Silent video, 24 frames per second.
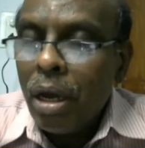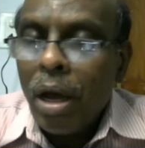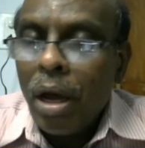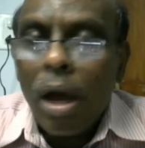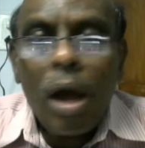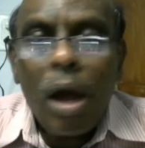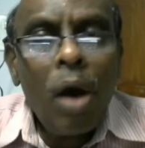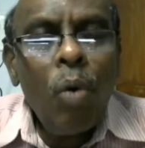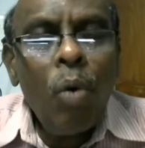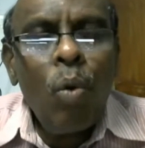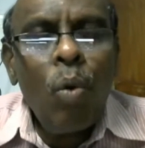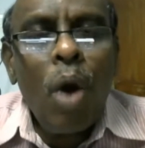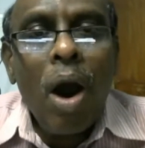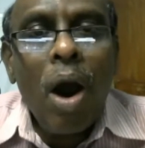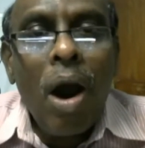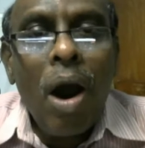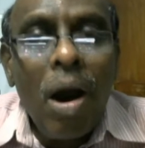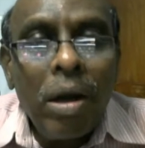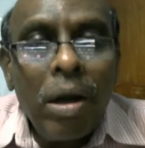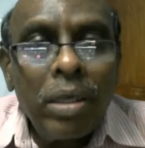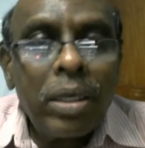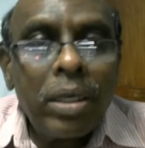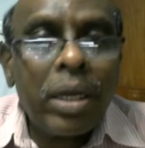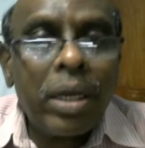how
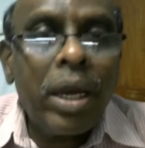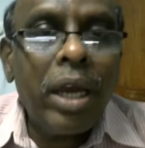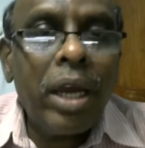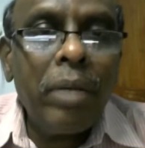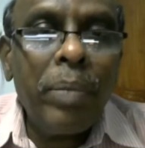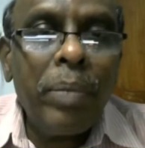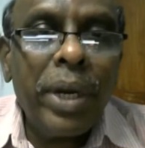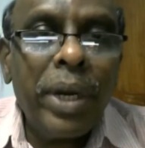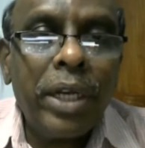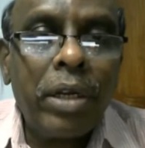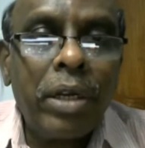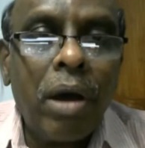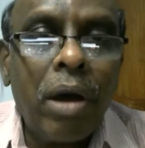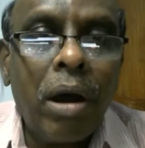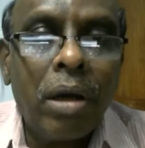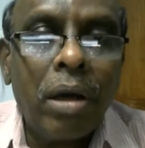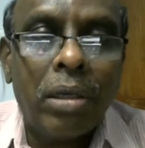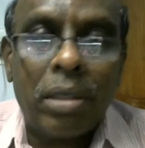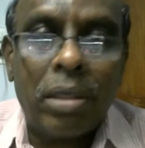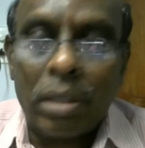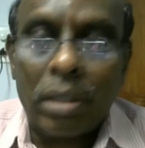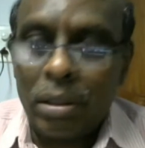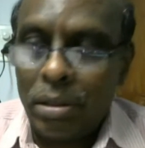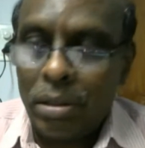art can be
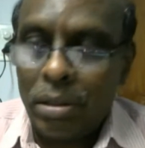taught?